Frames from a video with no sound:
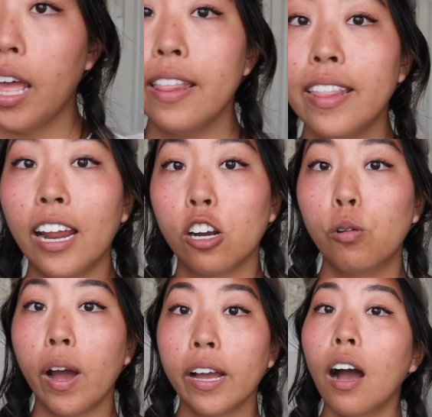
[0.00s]
And then at
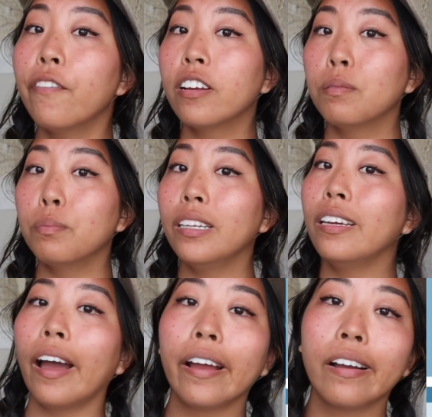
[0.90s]
Kauai Coffee
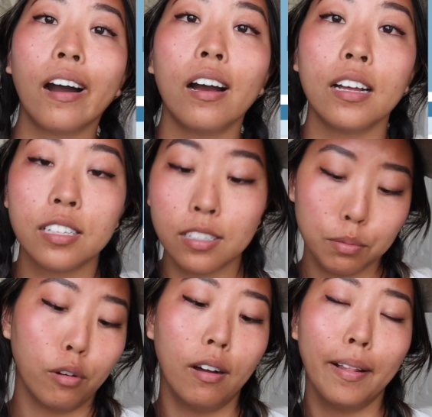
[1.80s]
Company, I got a
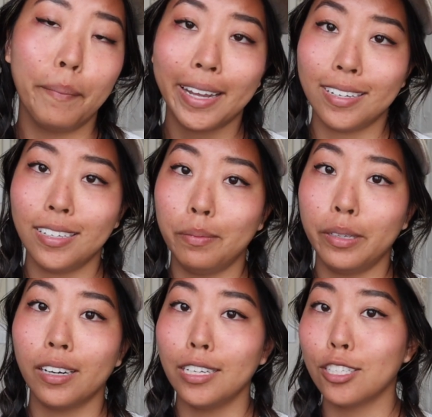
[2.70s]
small
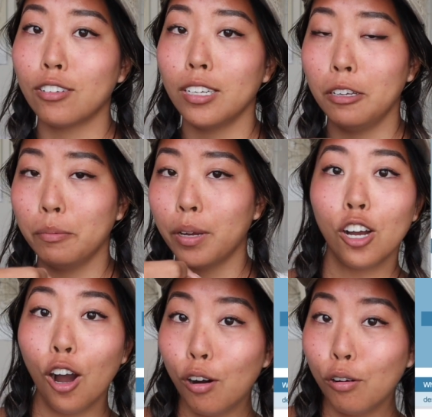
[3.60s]
macadamia ice cream
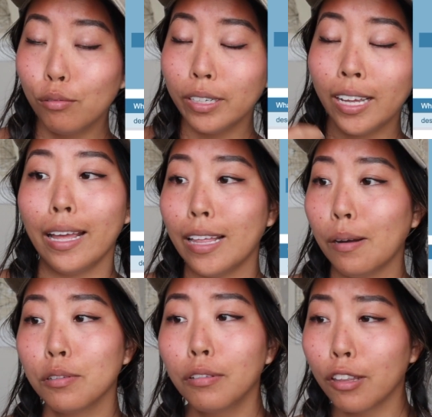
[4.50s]
cone, and that
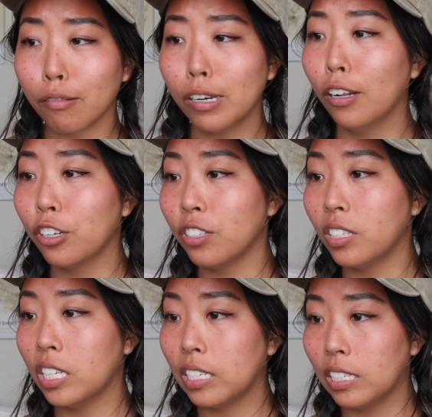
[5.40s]
was only
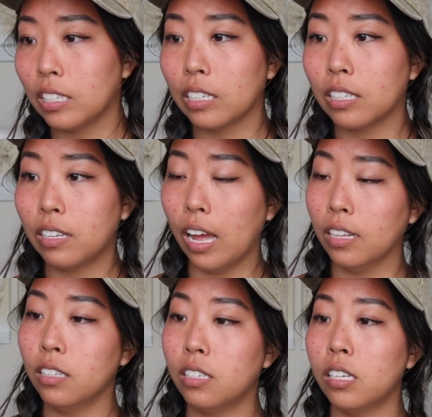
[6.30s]

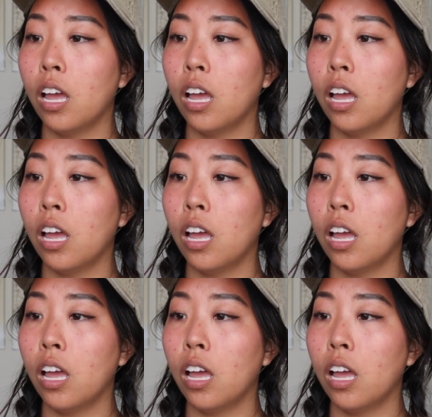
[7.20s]
$3.66.